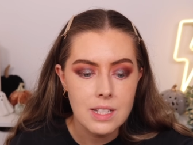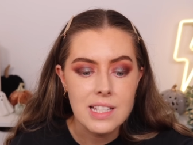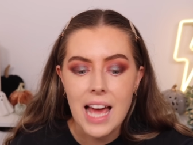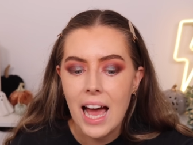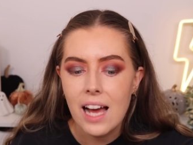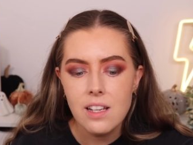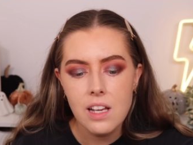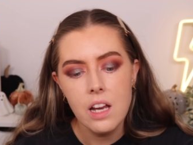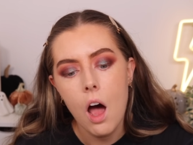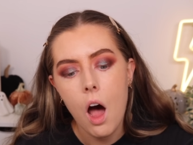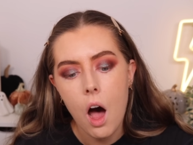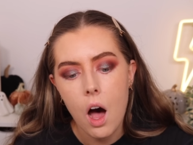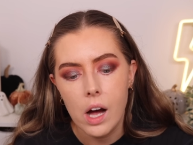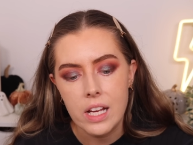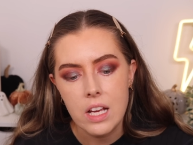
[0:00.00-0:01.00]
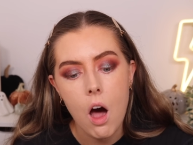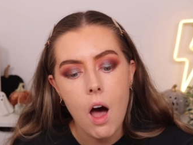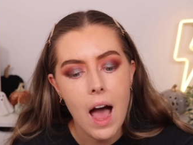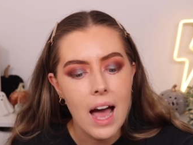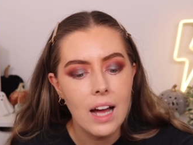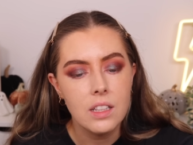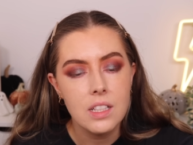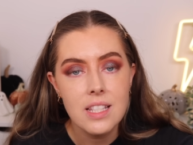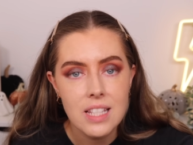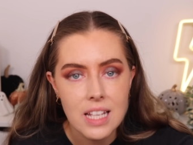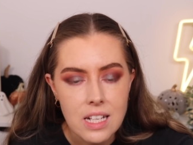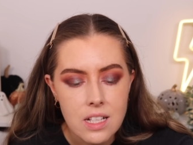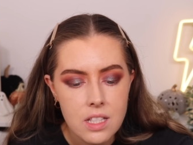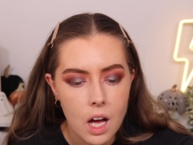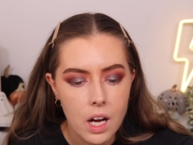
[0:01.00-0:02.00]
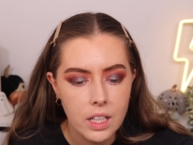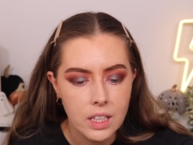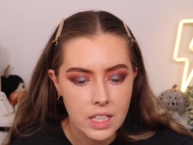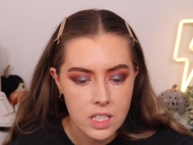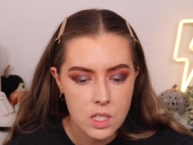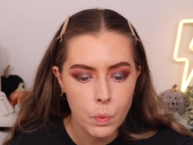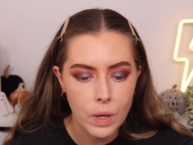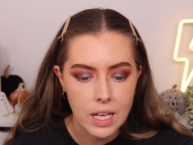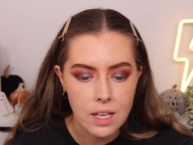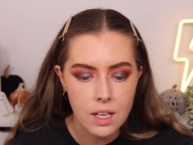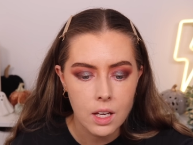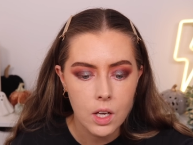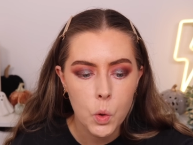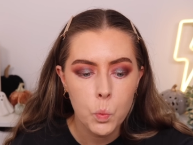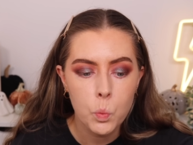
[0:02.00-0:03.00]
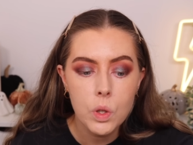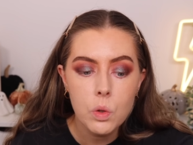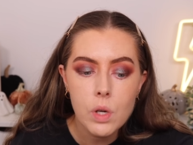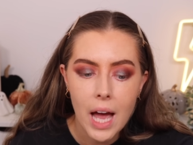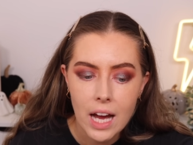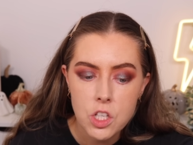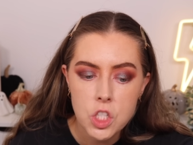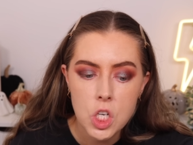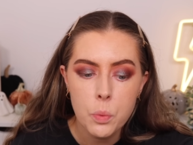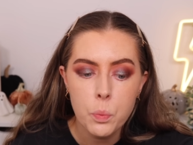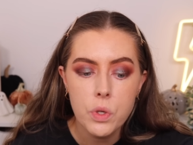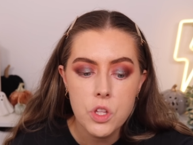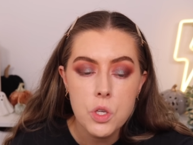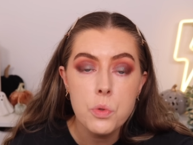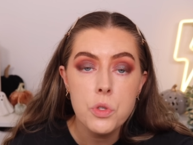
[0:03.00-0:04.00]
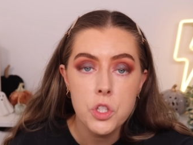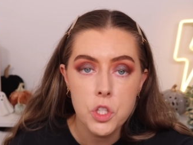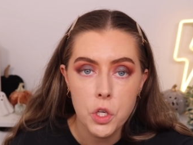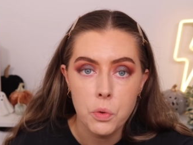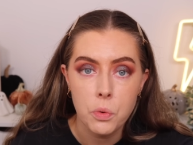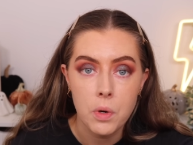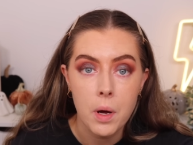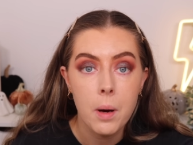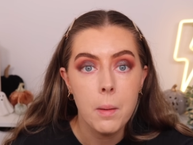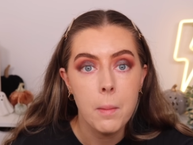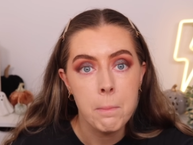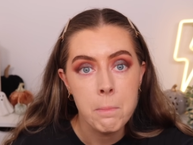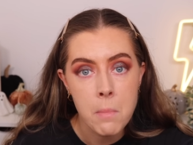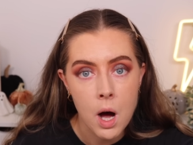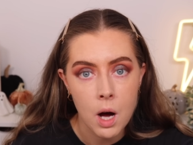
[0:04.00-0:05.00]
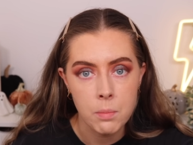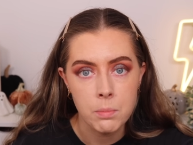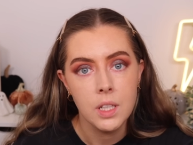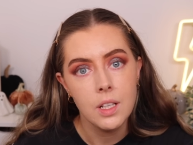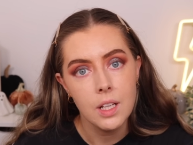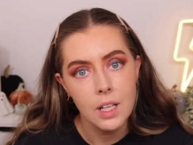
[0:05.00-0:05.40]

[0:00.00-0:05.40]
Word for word: Dad and I are at the seaside this week. We'll catch up with you soon, Mum